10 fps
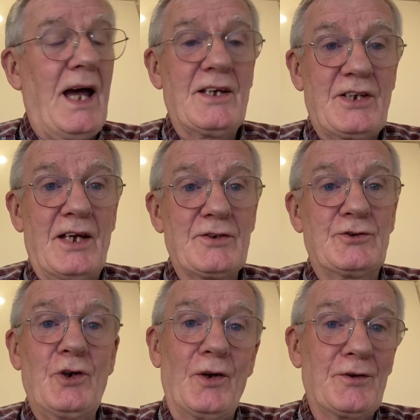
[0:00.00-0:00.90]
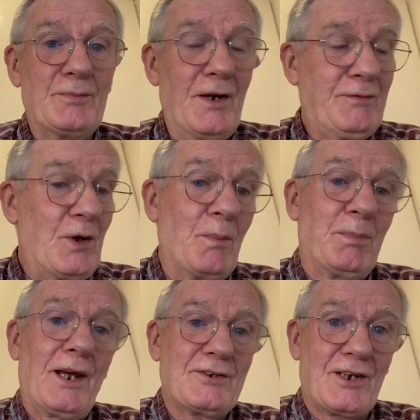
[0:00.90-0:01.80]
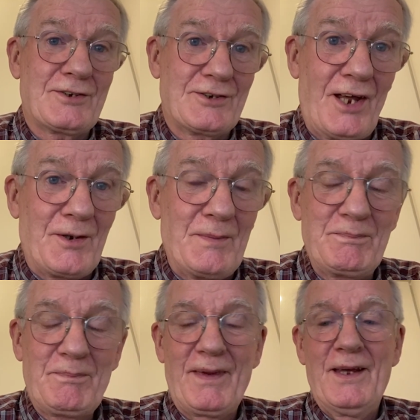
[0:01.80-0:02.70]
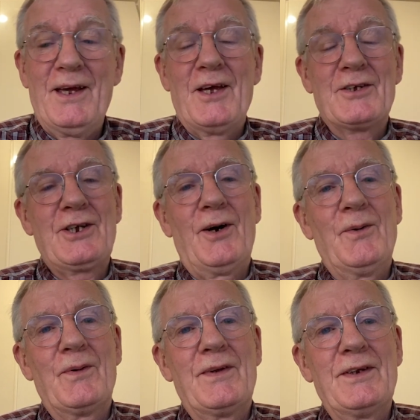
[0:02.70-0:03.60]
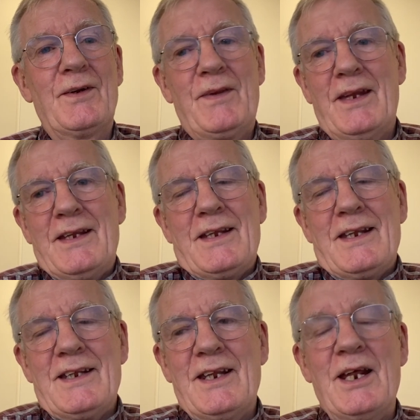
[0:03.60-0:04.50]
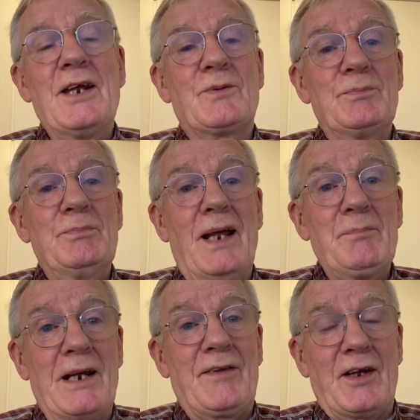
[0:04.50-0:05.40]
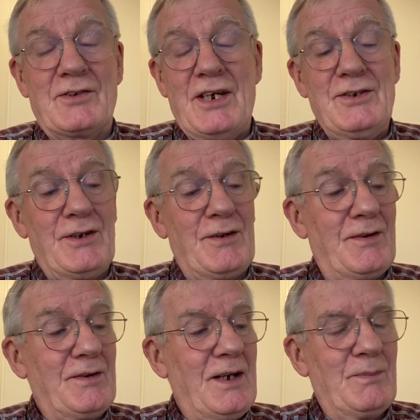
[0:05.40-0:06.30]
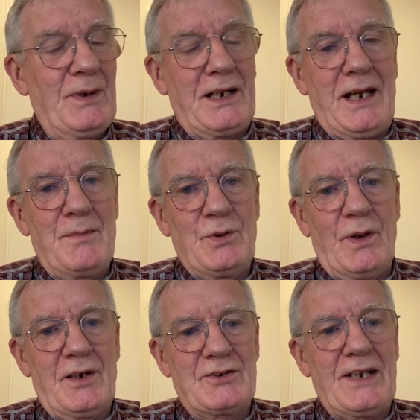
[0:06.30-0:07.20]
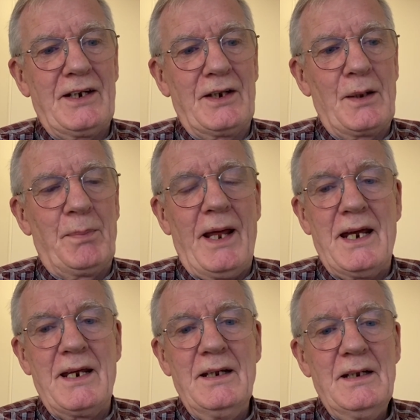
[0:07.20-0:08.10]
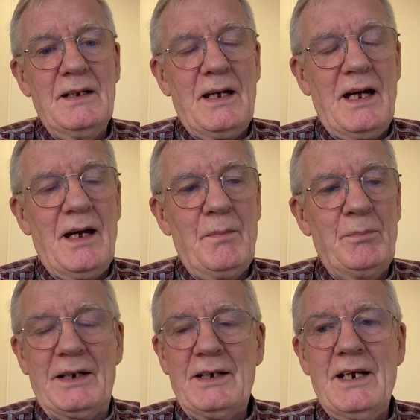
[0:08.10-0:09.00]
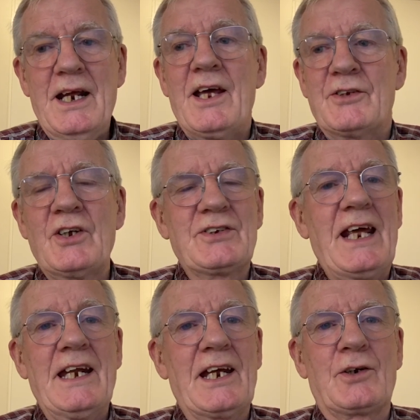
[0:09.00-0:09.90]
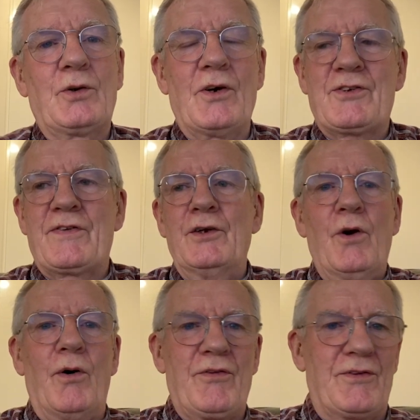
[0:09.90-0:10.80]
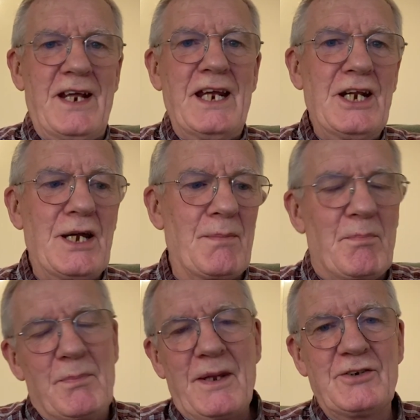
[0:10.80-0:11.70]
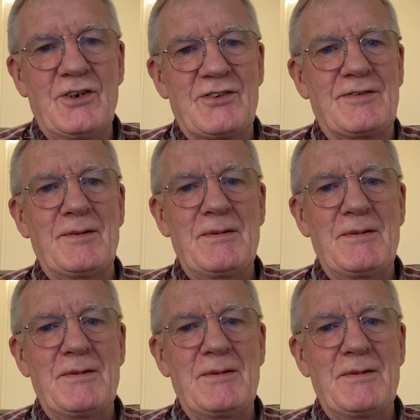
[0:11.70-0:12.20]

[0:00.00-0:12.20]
as has John Murphy, who plays her son. So, that made things easier when it came to understanding the play. But yeah, it's just getting across the northern idiom, just